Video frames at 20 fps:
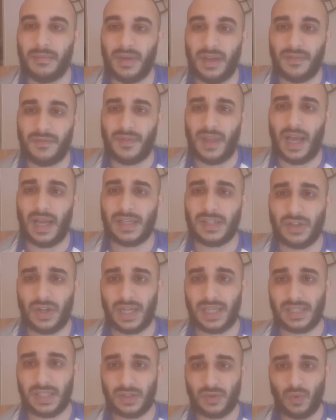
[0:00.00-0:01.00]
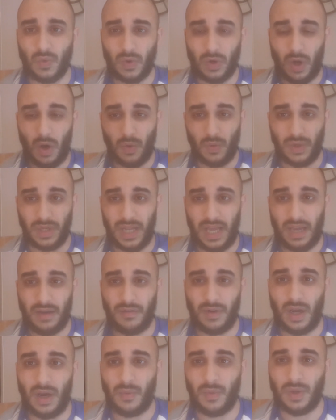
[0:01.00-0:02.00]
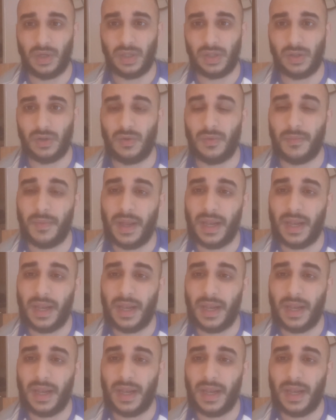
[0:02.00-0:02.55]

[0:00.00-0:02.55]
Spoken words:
if that. So that's the sort of golden area I want to do.